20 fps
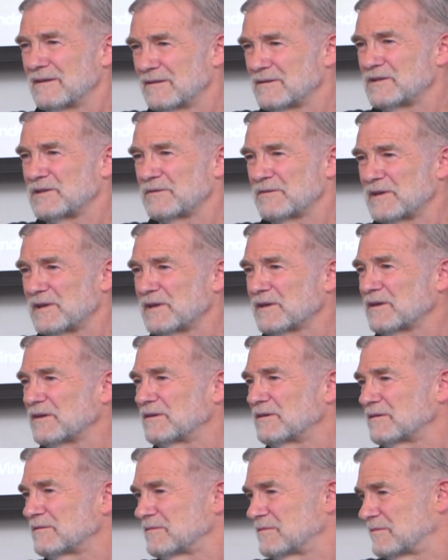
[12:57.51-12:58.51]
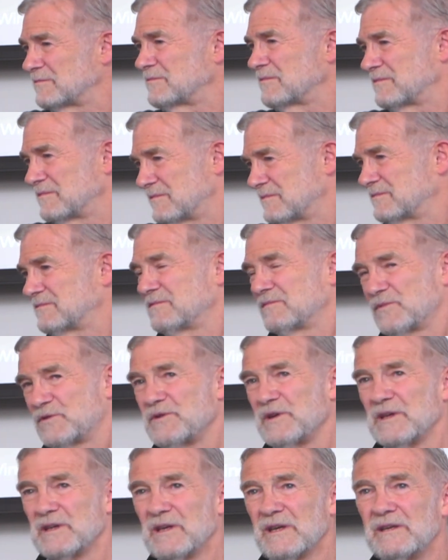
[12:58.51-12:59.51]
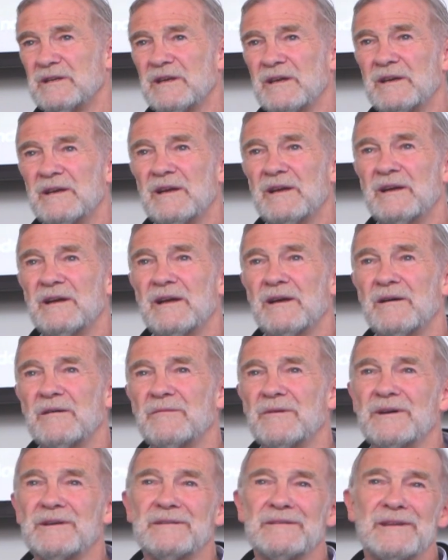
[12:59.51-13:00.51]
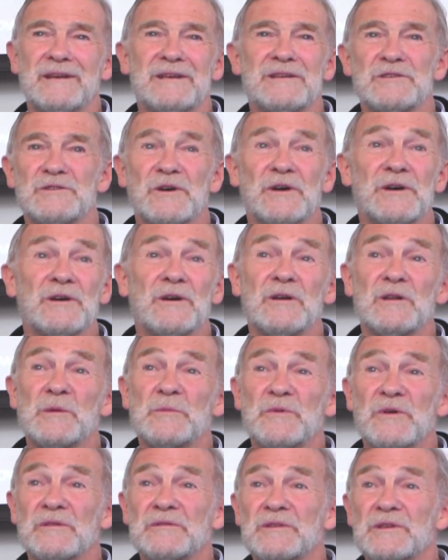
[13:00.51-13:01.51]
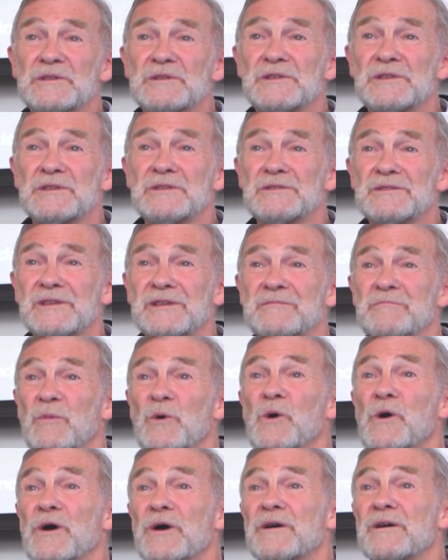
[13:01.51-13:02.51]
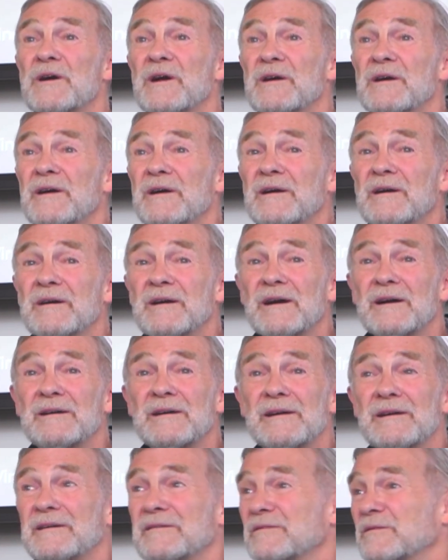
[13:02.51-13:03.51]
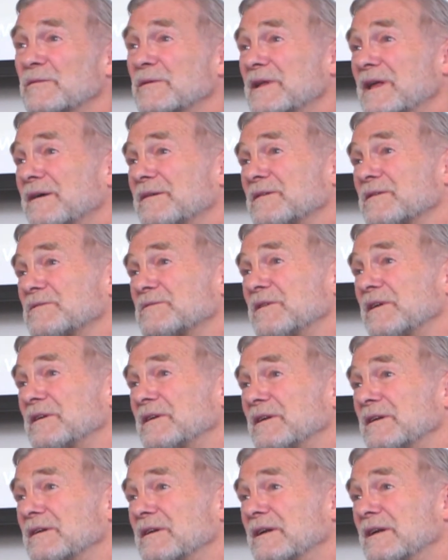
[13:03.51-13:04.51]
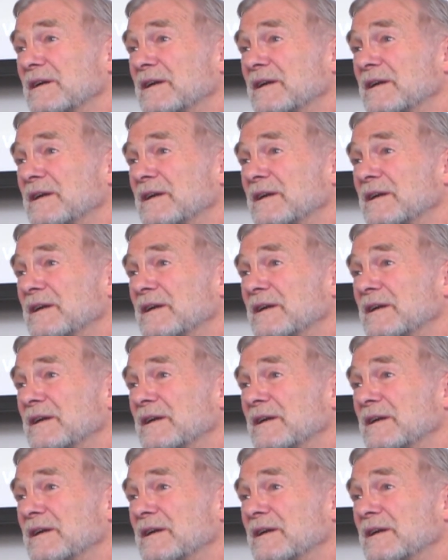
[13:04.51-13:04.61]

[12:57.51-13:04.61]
a juridical treaty when they enjoy all the privileges and more uh, even without a treaty.